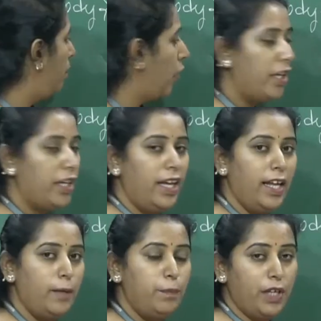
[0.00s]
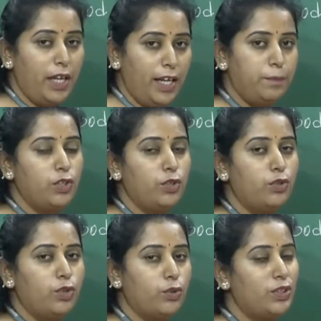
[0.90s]
border helps
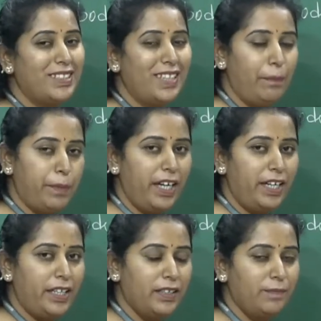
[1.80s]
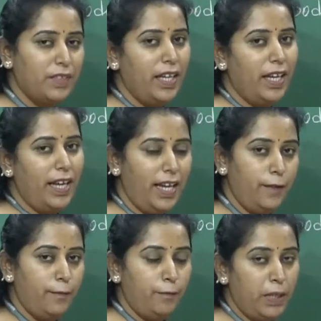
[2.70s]
you to separate
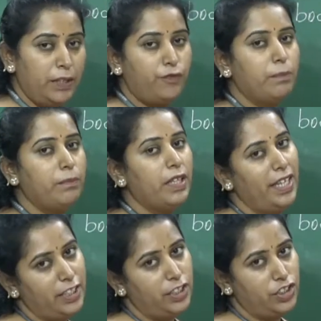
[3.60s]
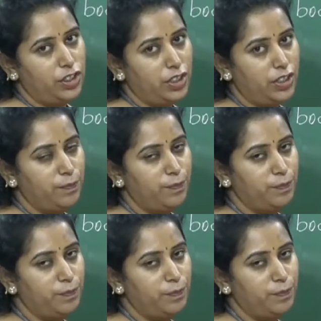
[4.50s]
element from each other.